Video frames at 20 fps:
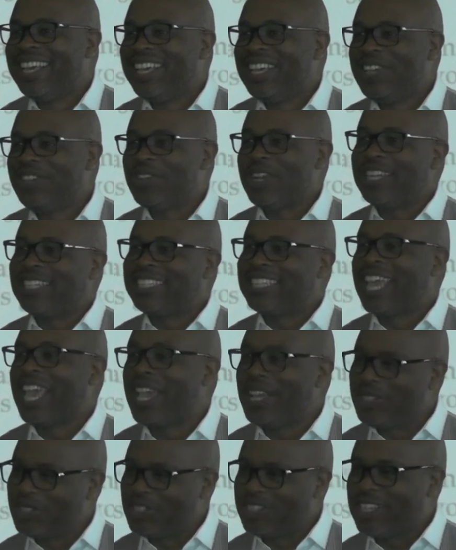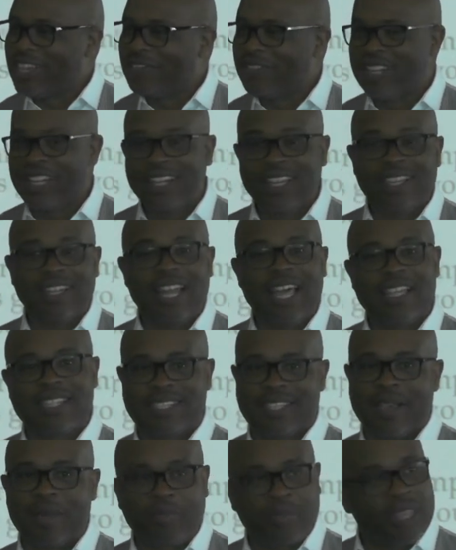You try to change yourself to look like
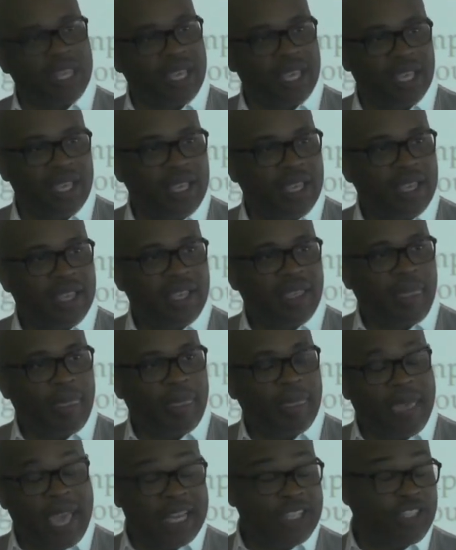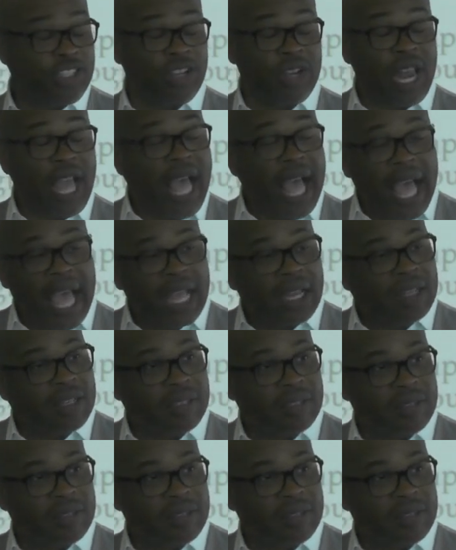something that you're not.